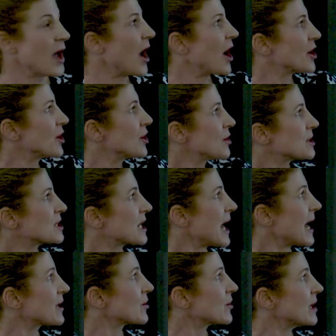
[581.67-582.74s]
a huge
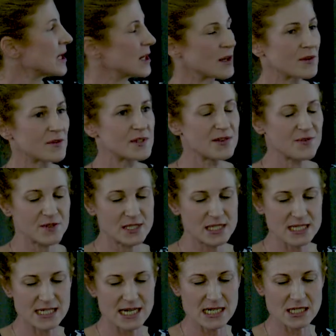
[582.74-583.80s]
category of different
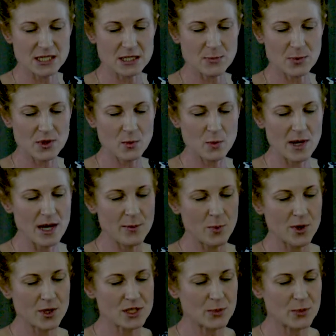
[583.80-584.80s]
diseases. But the one I wanted